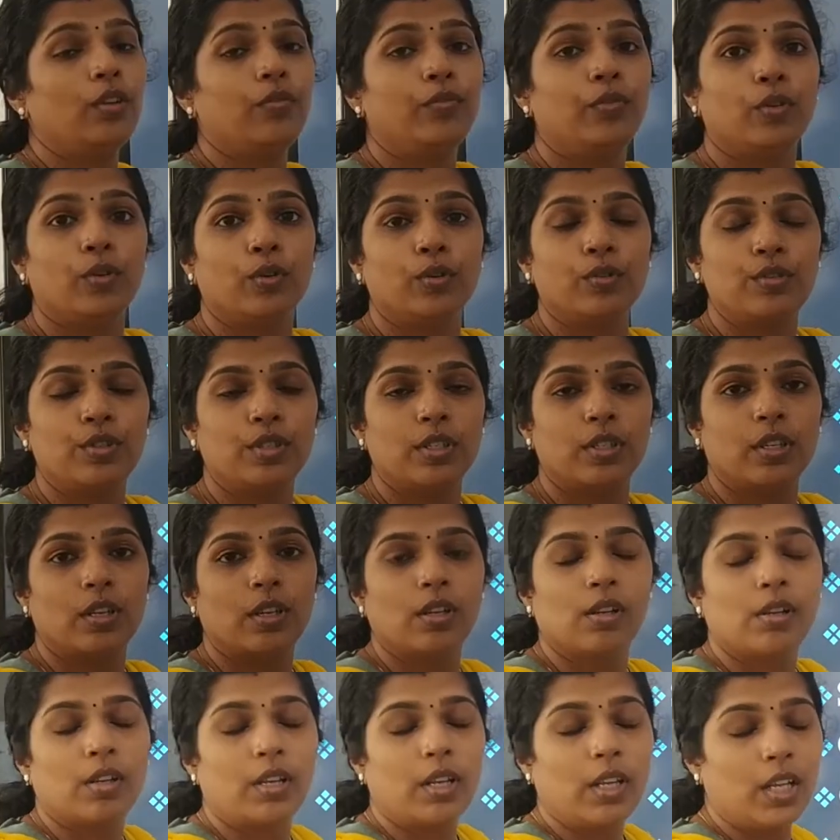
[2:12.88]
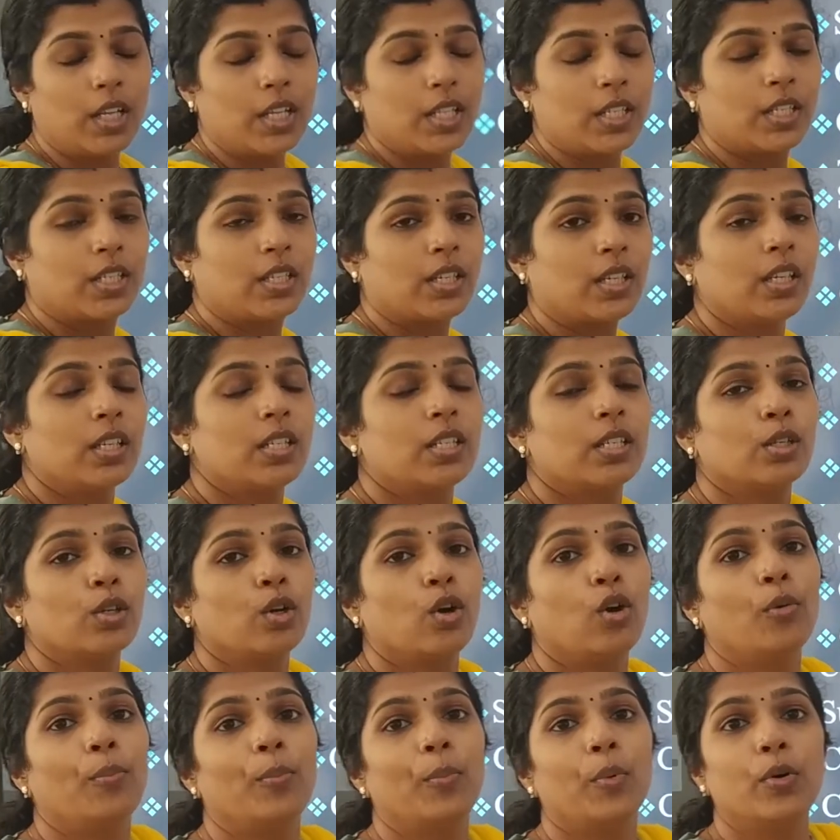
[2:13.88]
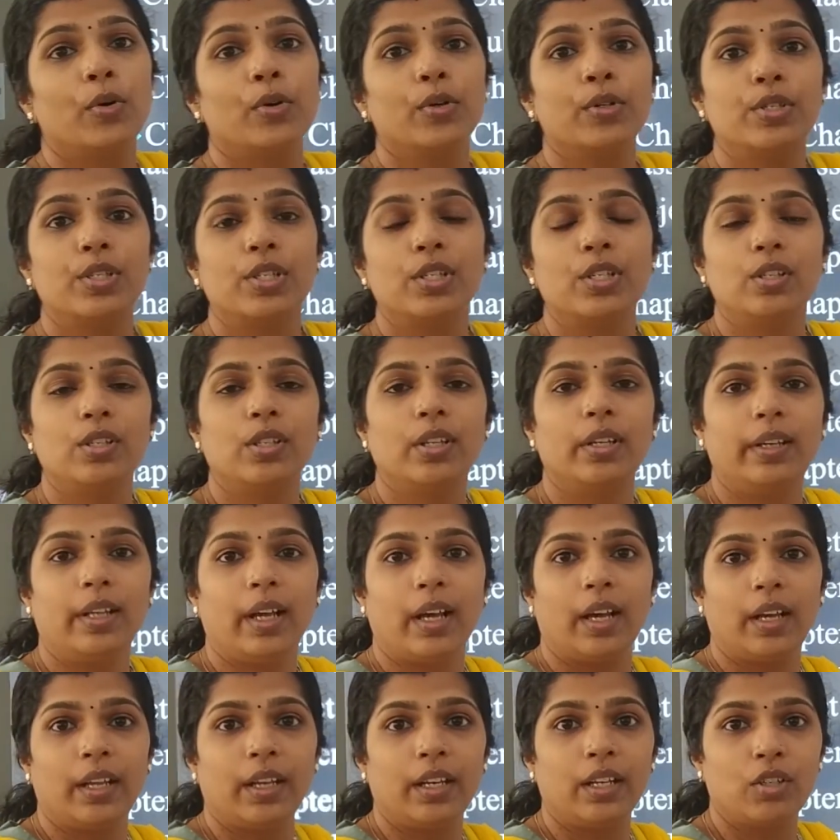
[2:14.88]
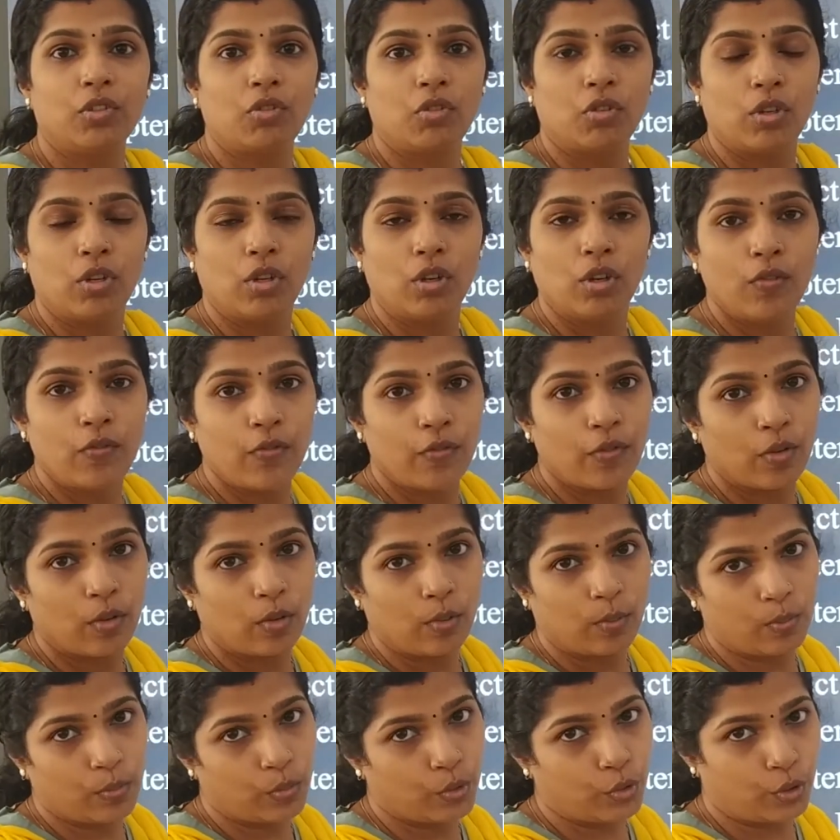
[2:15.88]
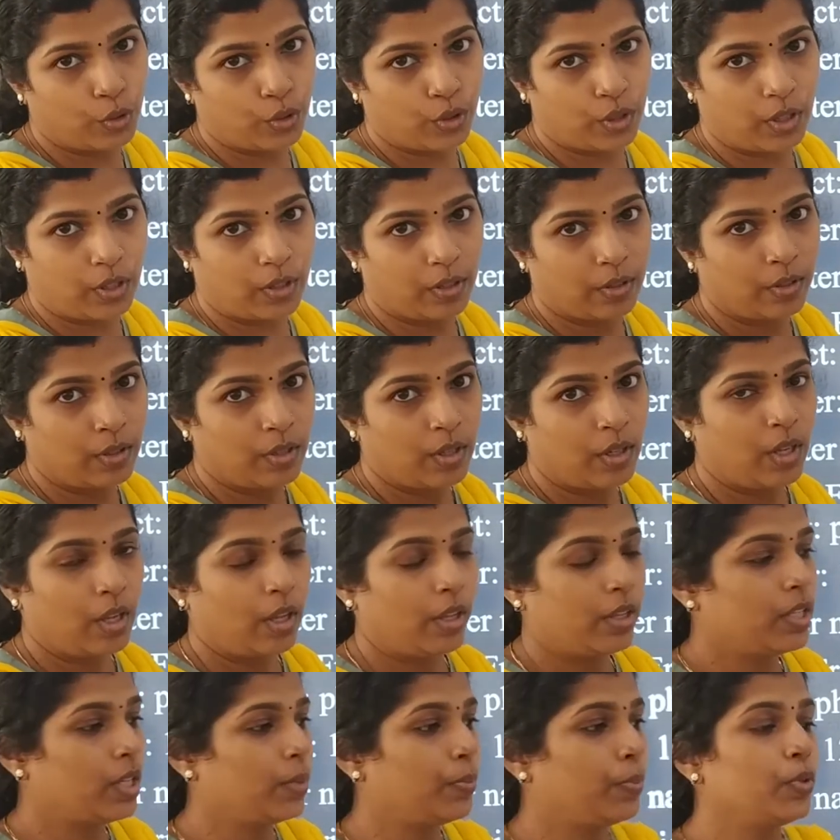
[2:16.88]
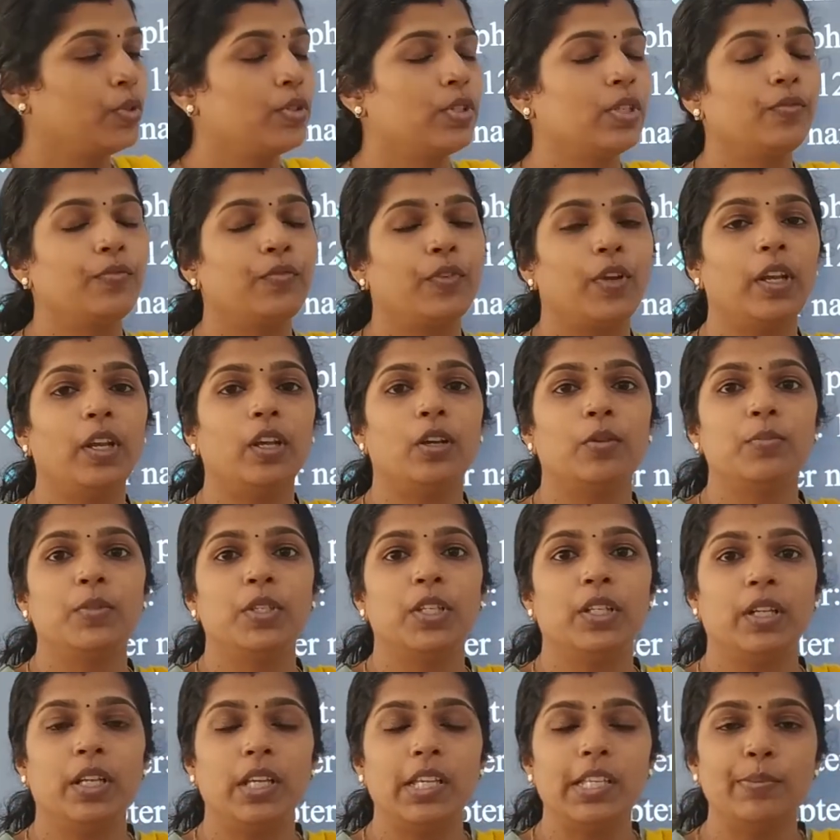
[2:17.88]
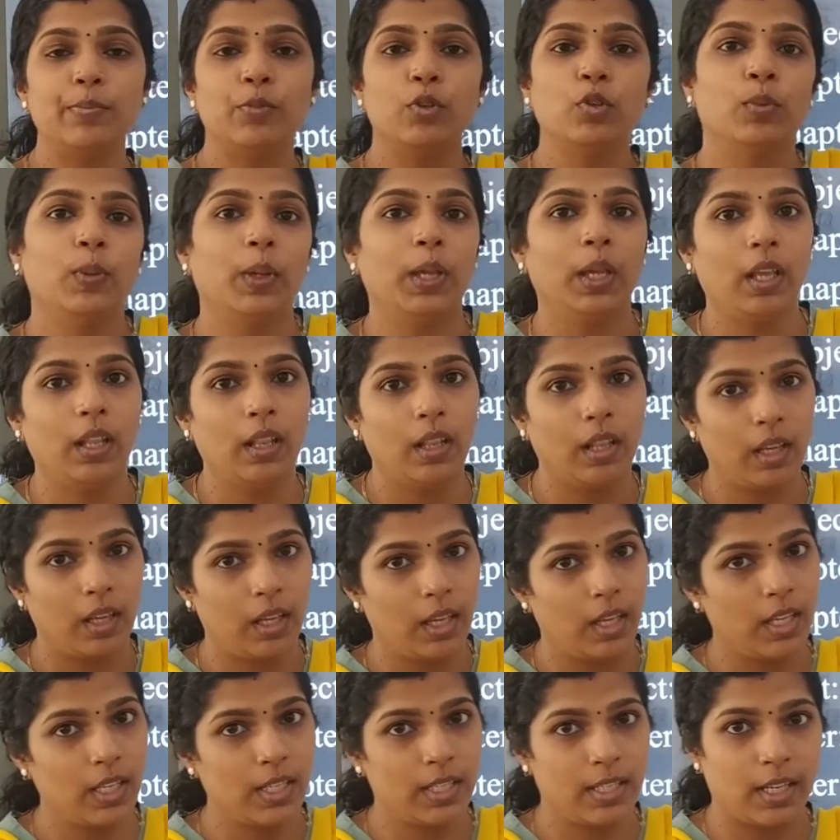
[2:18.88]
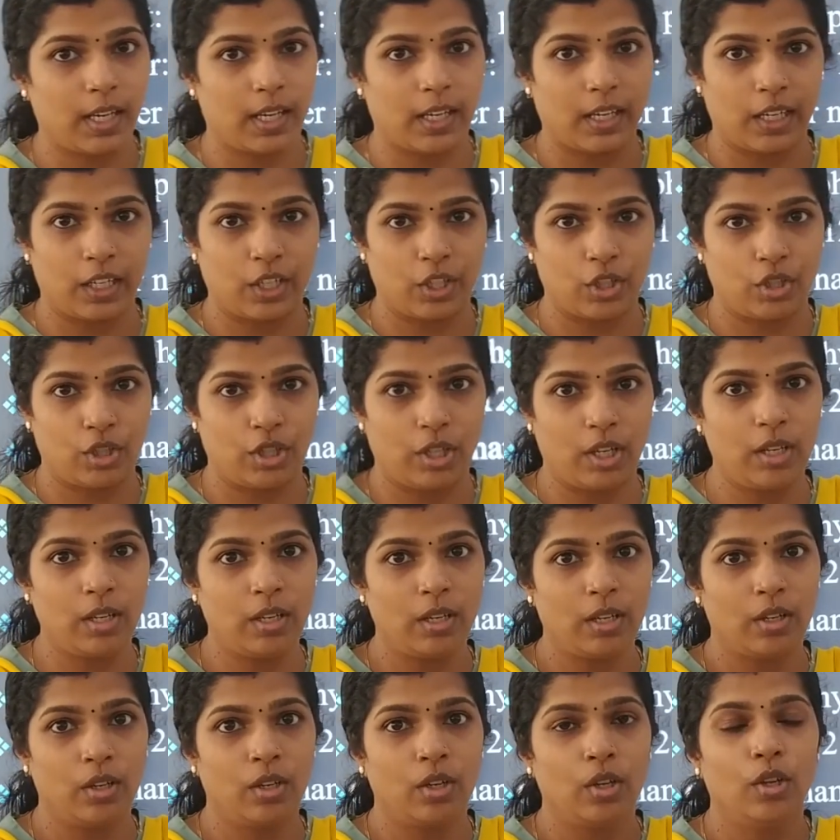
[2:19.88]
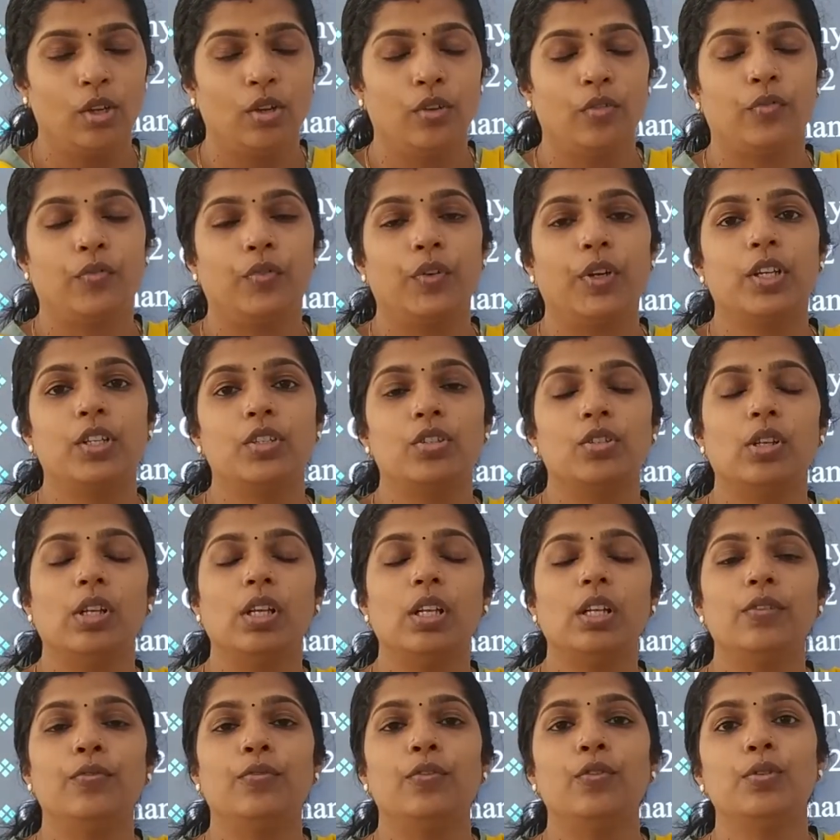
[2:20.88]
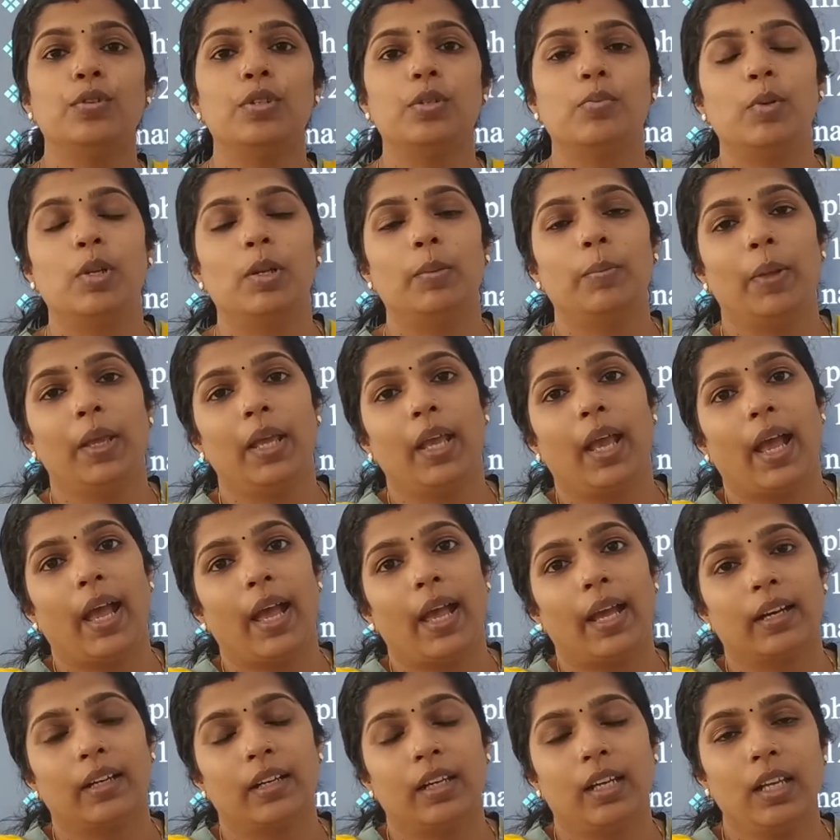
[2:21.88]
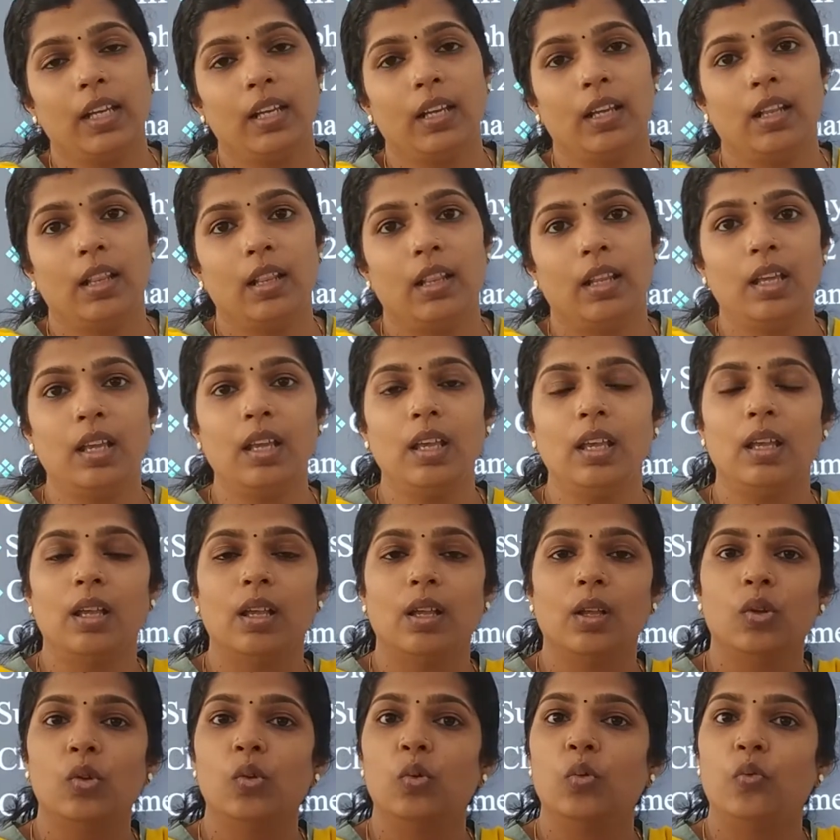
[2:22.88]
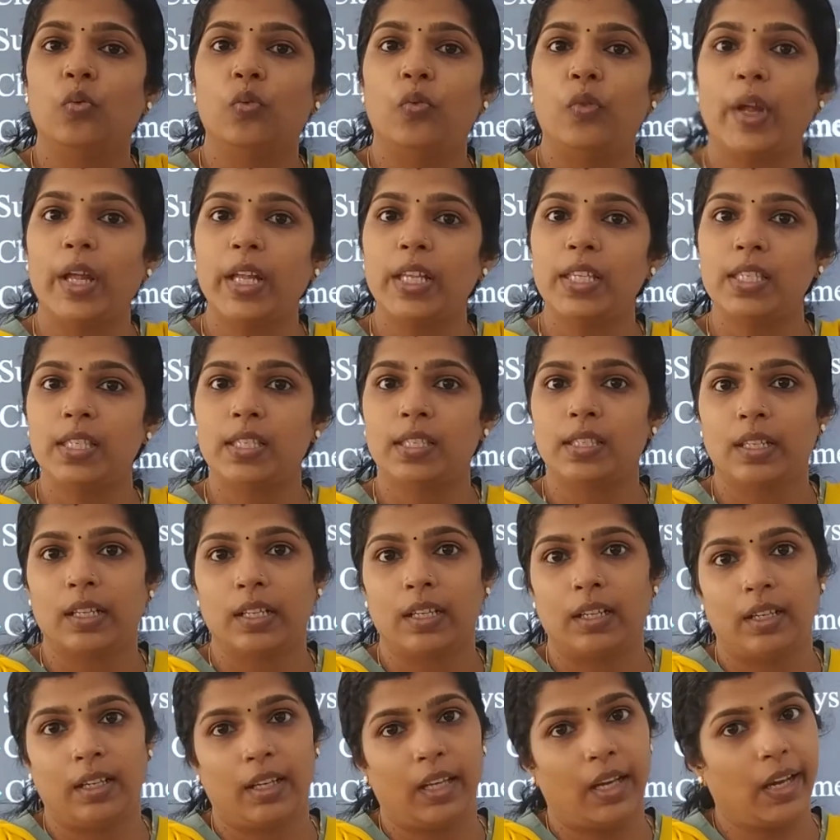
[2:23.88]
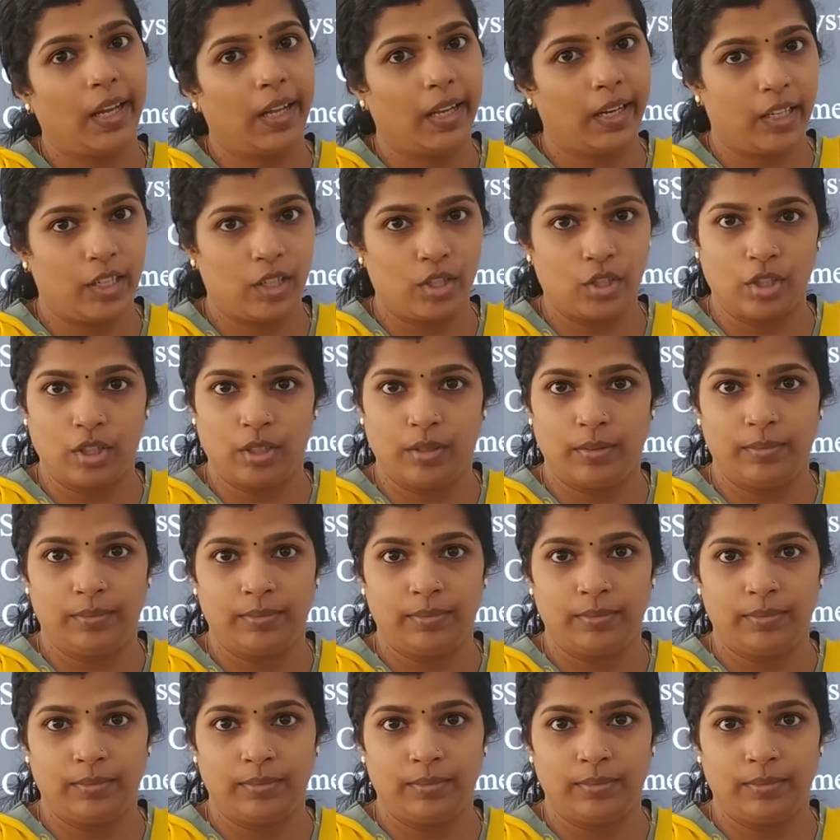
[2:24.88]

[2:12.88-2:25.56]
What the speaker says: force is just opposite to the direction of motion. Suppose if an object is moving in the east direction, frictional force will be acting in the west direction.